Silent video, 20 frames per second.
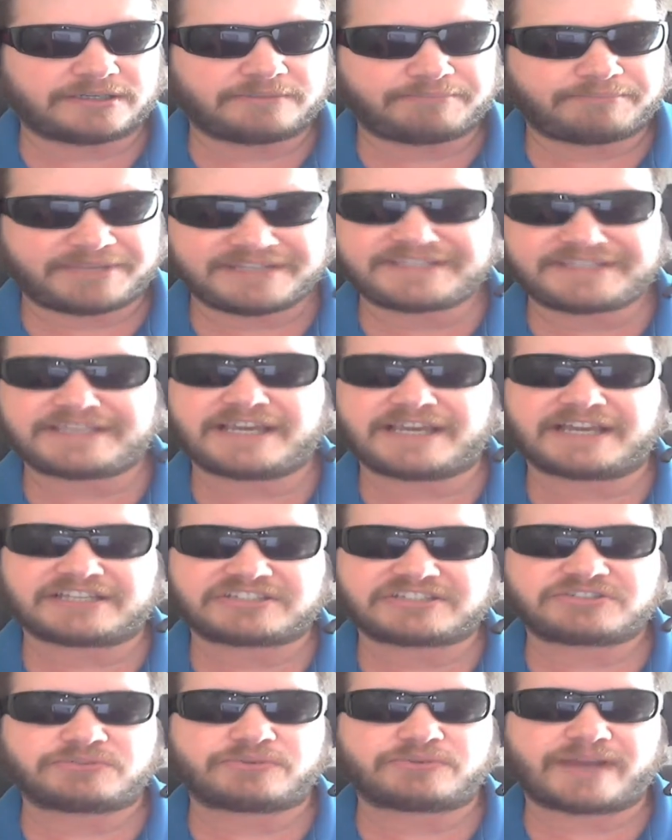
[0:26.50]

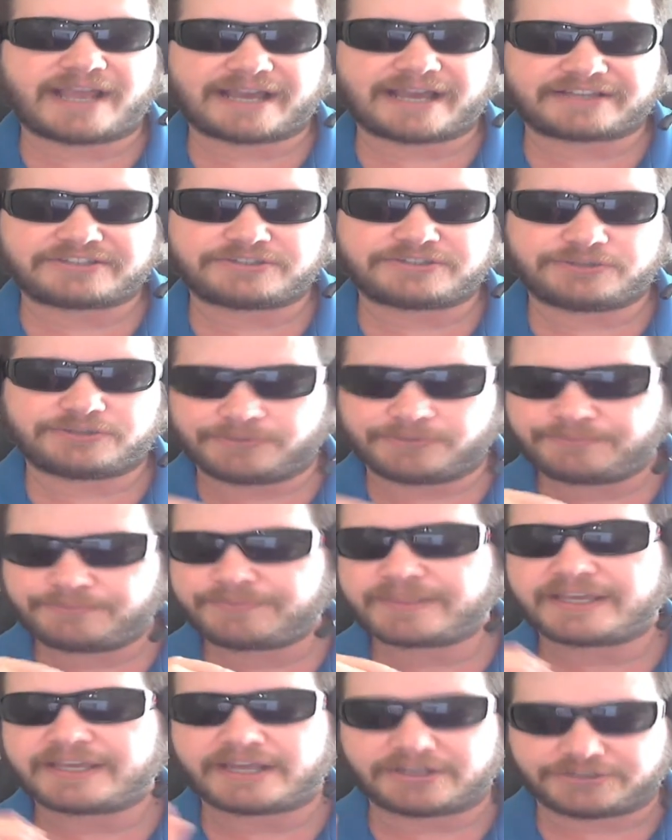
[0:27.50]
BTS to react to.
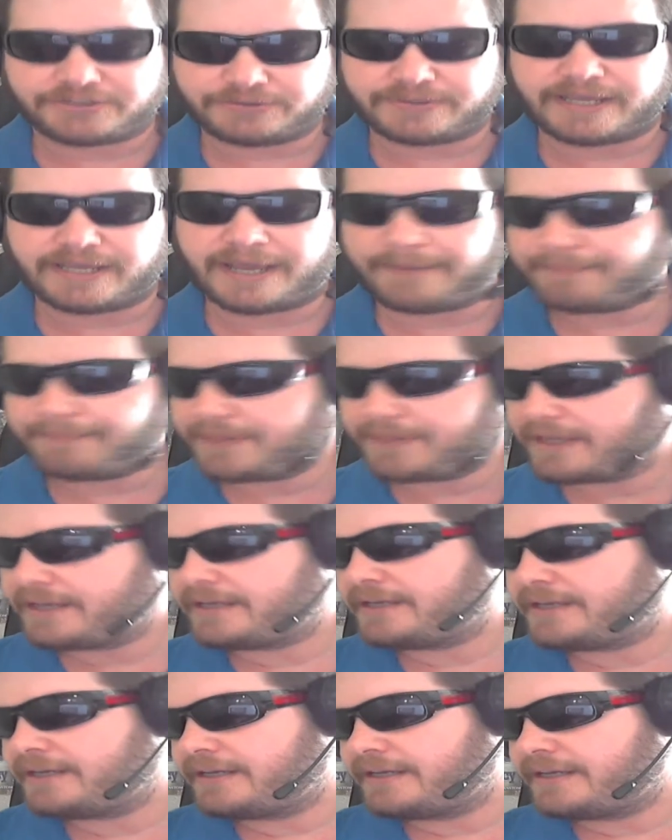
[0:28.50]
I'll do that.
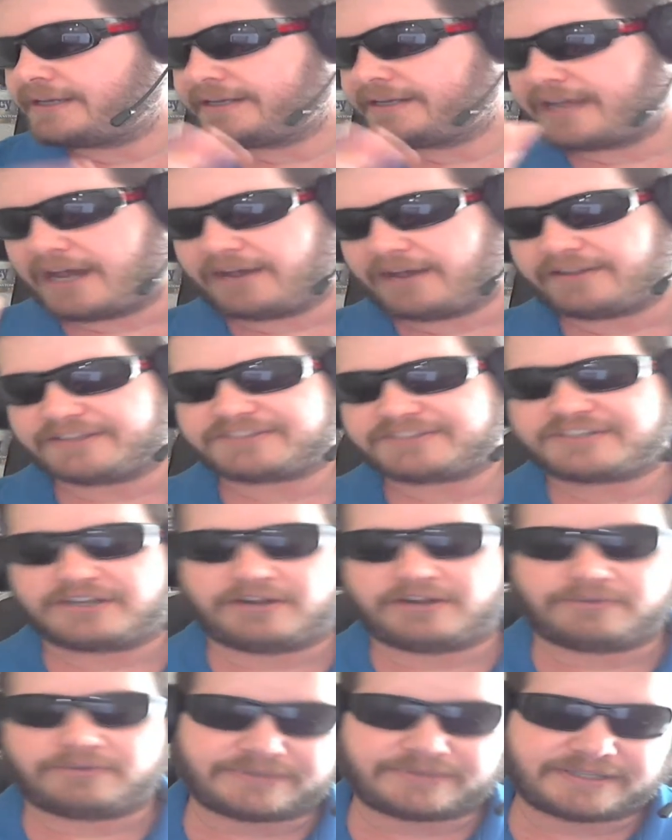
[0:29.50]
Now, let's get
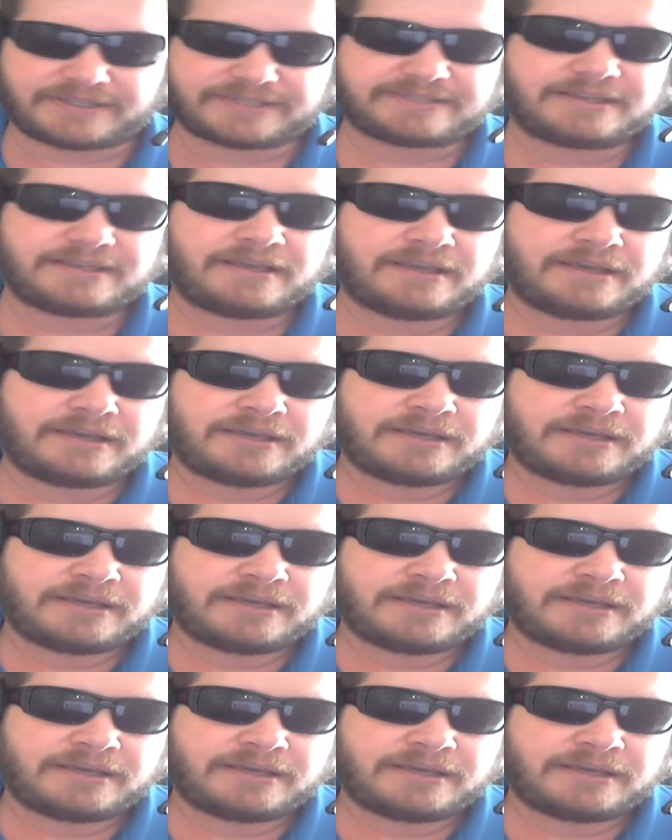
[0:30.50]
on with this.